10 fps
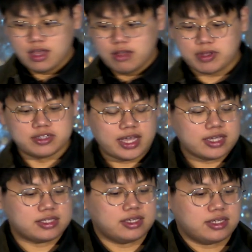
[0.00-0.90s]
Okay, the
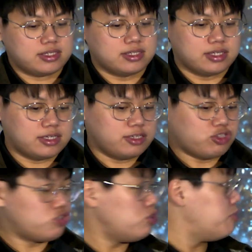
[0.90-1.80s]
next is the
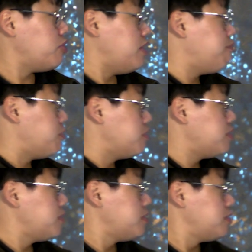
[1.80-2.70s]
distributed inference.